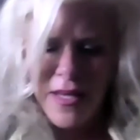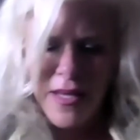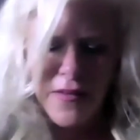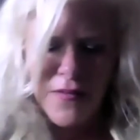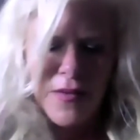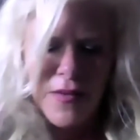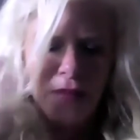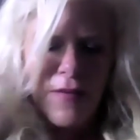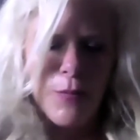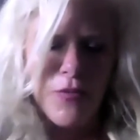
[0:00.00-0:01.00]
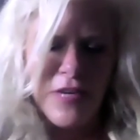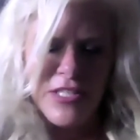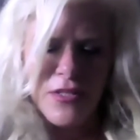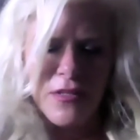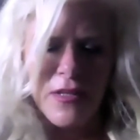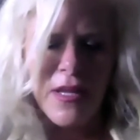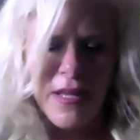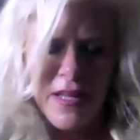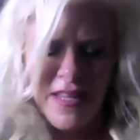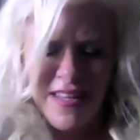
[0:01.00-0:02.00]
And feel the vibrational
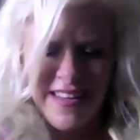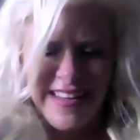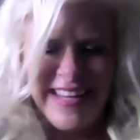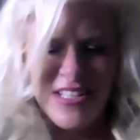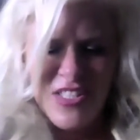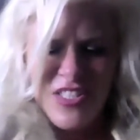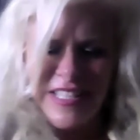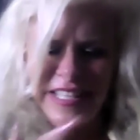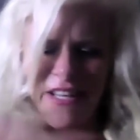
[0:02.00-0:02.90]
energy